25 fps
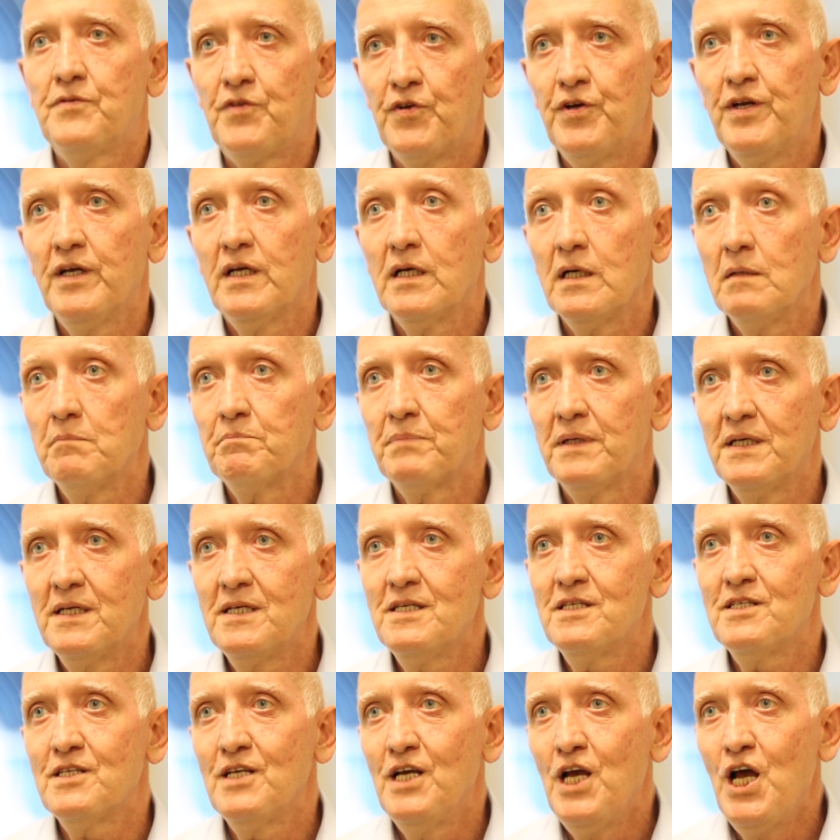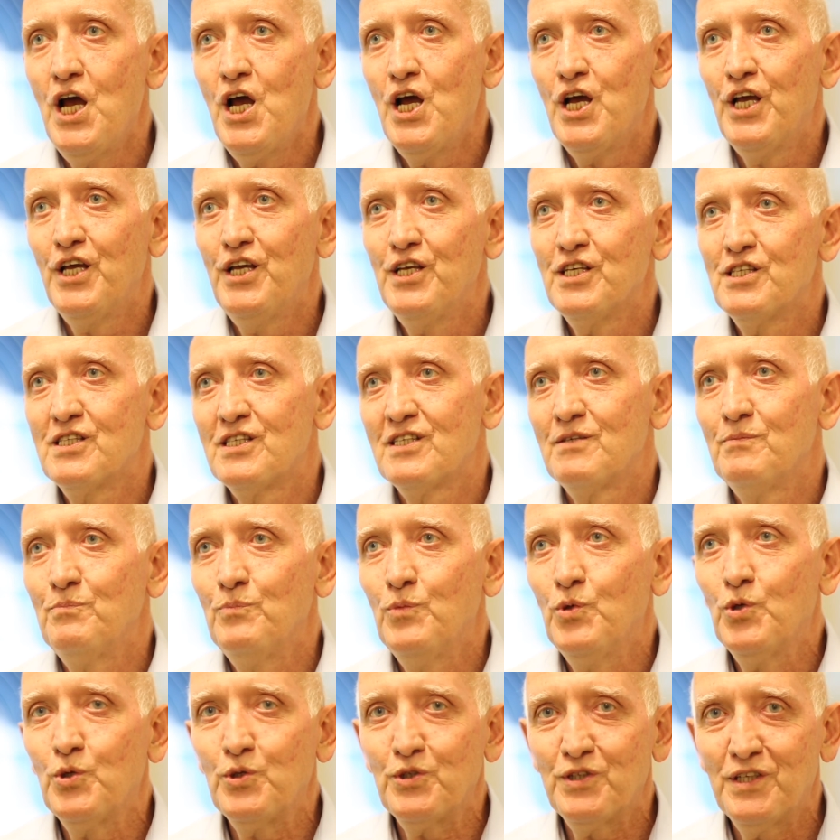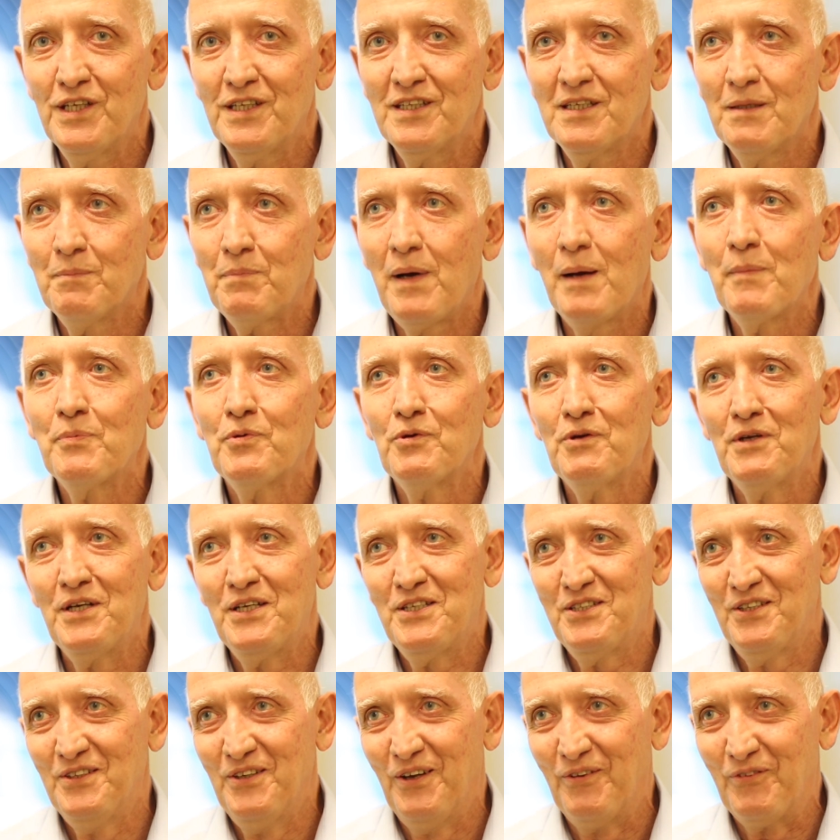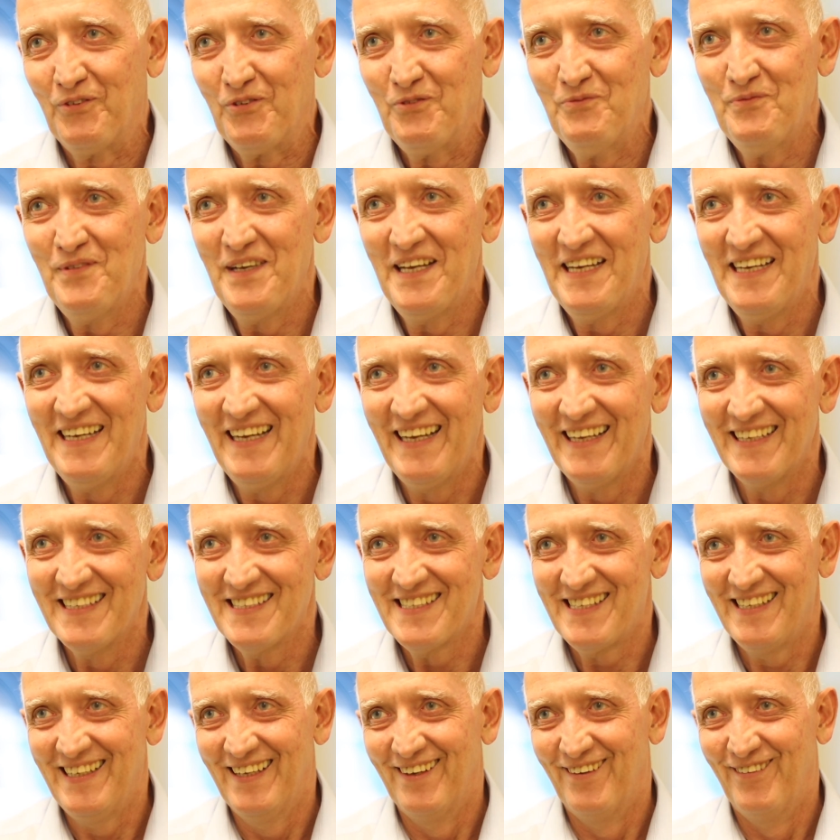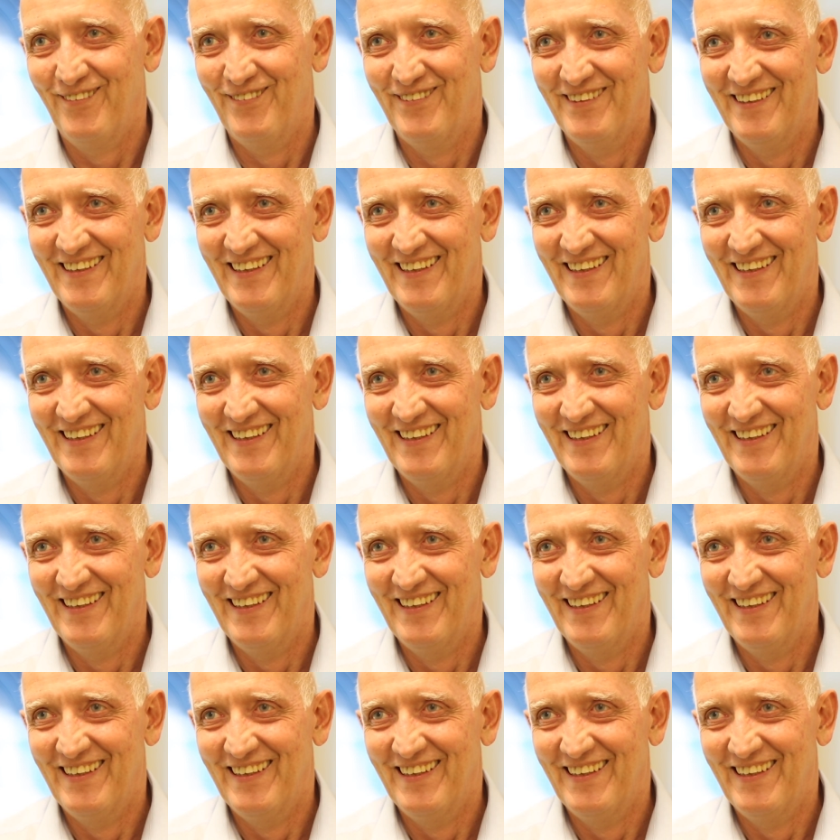three companies is more than the population of Romania itself.